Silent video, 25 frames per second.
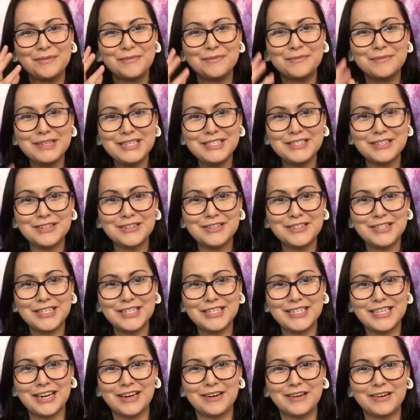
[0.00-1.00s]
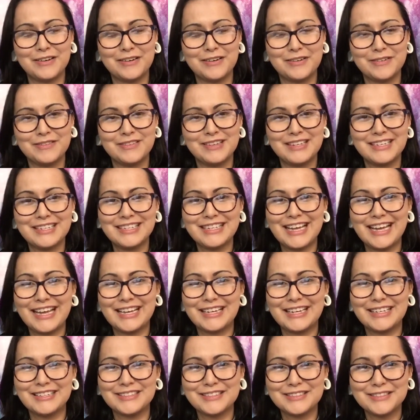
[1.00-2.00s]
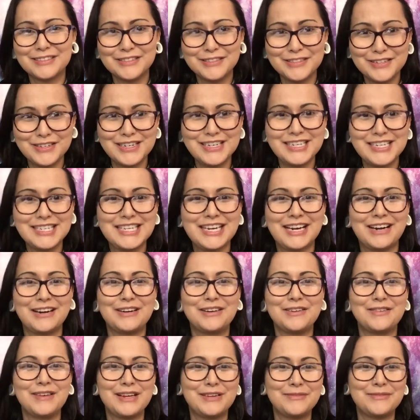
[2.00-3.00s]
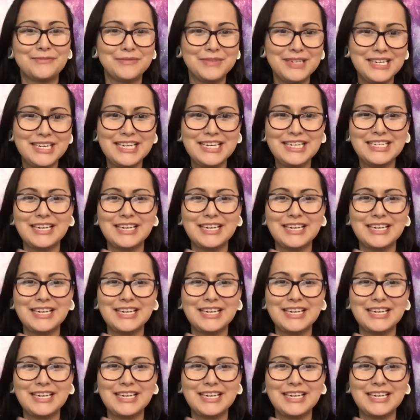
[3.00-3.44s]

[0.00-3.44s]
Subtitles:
researching tarot and learning tarot and reading